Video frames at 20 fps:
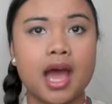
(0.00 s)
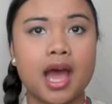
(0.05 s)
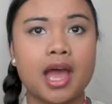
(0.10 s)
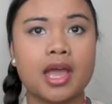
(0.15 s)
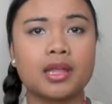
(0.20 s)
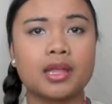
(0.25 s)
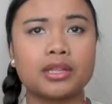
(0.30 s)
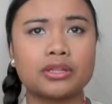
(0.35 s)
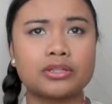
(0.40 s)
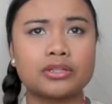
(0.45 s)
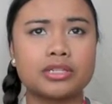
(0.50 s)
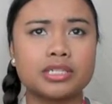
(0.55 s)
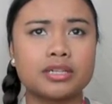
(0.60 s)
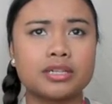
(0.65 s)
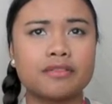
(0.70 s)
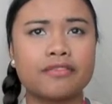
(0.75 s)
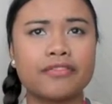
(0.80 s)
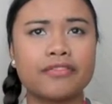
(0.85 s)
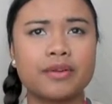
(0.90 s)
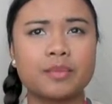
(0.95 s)
I learned
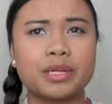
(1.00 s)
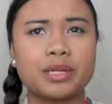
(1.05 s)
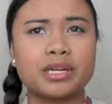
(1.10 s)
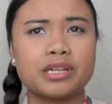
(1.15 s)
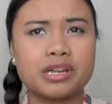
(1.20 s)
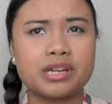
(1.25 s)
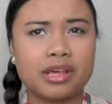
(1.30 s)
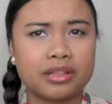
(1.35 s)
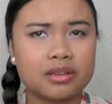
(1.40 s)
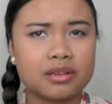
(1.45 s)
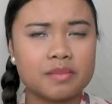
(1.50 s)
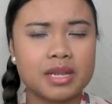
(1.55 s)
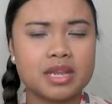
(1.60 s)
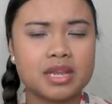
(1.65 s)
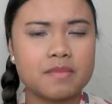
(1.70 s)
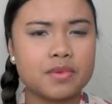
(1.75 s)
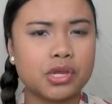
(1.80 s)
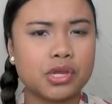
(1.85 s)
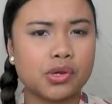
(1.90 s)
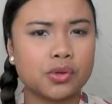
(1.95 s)
it from another
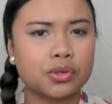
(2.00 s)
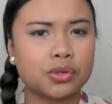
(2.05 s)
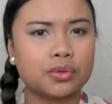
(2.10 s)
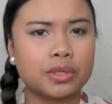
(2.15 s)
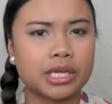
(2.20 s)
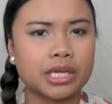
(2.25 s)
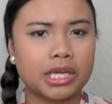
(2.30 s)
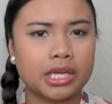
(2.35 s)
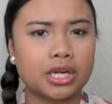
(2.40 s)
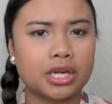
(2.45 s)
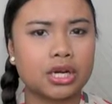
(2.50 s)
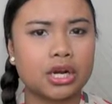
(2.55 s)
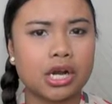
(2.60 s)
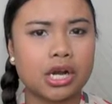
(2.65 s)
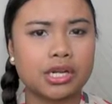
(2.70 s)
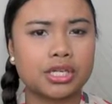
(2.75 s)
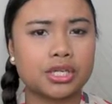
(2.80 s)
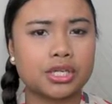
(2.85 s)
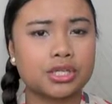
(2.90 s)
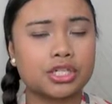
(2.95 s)
makeup guru here
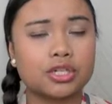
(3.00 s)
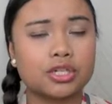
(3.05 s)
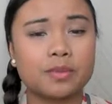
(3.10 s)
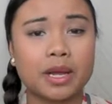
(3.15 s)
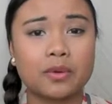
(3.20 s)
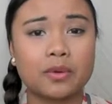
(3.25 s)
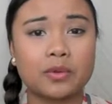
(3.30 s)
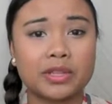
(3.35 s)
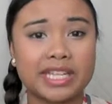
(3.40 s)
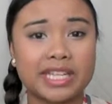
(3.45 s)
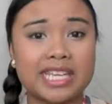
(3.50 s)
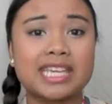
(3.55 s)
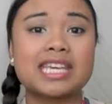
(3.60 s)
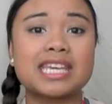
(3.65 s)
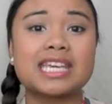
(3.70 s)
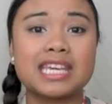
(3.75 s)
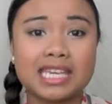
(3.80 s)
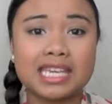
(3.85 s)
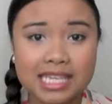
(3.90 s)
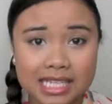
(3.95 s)
on YouTube. I will link
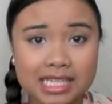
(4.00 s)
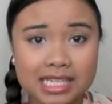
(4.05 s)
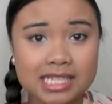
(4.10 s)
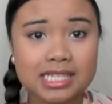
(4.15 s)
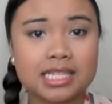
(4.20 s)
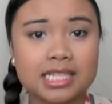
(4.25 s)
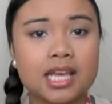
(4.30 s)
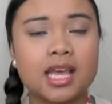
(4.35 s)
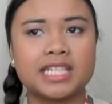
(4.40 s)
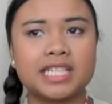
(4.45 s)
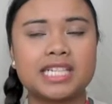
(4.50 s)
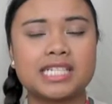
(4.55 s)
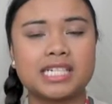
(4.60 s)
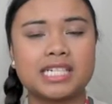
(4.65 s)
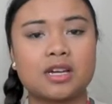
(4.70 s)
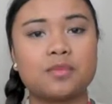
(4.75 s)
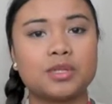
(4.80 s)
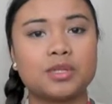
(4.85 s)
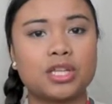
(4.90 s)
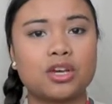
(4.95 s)
his
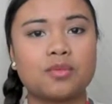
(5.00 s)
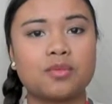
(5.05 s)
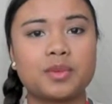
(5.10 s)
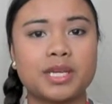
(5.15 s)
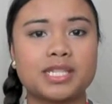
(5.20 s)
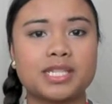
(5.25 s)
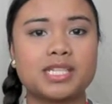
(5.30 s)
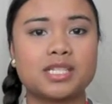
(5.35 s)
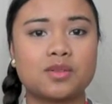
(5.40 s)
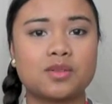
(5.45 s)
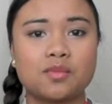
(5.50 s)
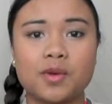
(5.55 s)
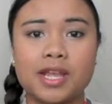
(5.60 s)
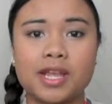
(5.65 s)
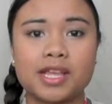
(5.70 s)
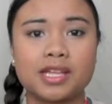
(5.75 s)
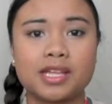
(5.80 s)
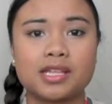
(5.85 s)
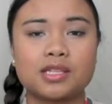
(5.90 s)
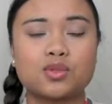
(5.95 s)
link down below because it's
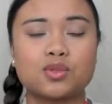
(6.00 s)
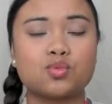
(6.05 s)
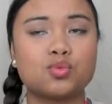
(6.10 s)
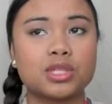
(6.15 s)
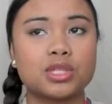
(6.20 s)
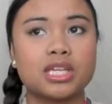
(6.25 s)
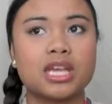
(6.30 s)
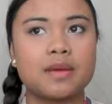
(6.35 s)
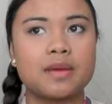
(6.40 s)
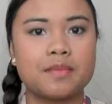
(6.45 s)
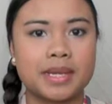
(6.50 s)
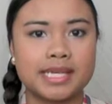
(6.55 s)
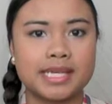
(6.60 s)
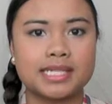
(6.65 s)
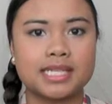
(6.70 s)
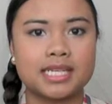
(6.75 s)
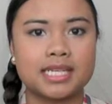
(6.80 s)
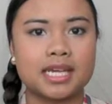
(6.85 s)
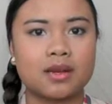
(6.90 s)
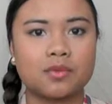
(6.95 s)
really
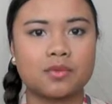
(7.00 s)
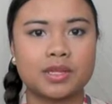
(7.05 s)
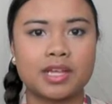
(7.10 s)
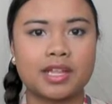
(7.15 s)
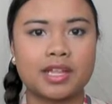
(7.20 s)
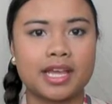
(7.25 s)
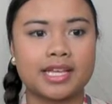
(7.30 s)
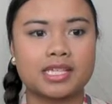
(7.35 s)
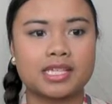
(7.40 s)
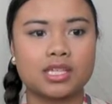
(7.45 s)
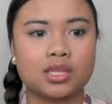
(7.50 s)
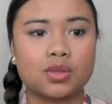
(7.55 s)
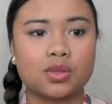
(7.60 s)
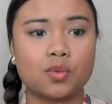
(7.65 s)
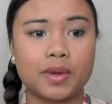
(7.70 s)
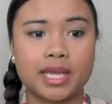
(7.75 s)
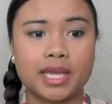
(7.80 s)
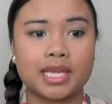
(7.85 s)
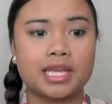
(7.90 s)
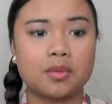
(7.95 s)
amazing. I really liked
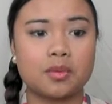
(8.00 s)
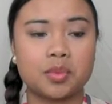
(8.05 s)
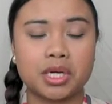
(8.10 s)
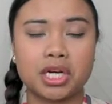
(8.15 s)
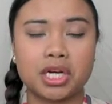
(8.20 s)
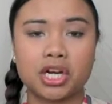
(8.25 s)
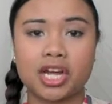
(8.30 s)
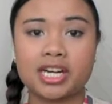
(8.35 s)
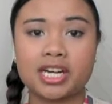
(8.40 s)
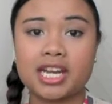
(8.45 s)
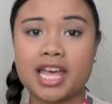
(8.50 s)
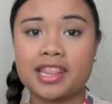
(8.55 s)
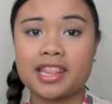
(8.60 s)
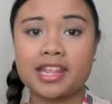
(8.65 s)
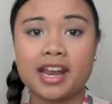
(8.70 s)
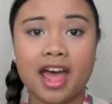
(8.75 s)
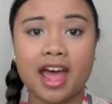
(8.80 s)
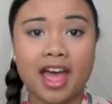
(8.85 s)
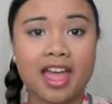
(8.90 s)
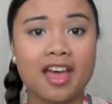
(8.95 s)
the way he put it on,
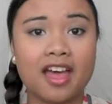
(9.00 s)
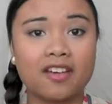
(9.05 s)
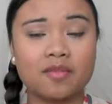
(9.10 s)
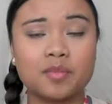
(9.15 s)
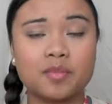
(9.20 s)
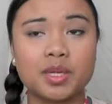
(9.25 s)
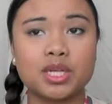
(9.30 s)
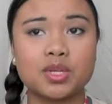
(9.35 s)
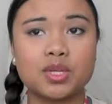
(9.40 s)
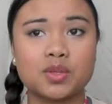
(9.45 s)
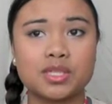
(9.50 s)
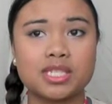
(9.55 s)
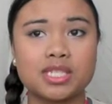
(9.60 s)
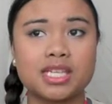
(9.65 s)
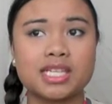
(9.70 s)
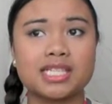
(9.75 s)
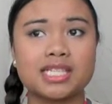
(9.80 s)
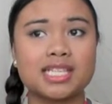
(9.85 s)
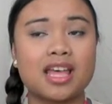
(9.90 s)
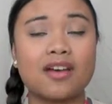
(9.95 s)
and then I have been
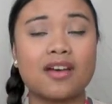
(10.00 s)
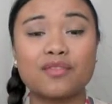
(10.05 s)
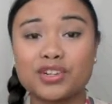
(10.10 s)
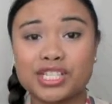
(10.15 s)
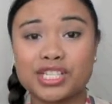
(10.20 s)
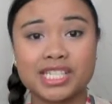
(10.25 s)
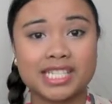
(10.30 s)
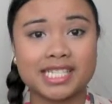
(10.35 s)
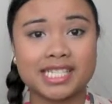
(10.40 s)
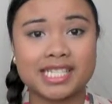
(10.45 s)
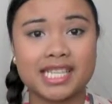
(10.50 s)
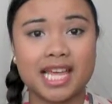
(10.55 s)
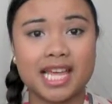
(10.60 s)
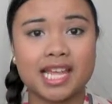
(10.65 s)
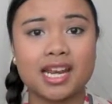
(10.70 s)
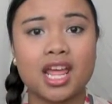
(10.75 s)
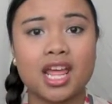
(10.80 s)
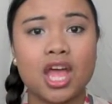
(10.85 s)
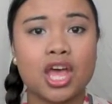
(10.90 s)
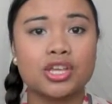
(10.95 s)
using it ever since
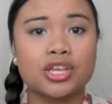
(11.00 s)
then.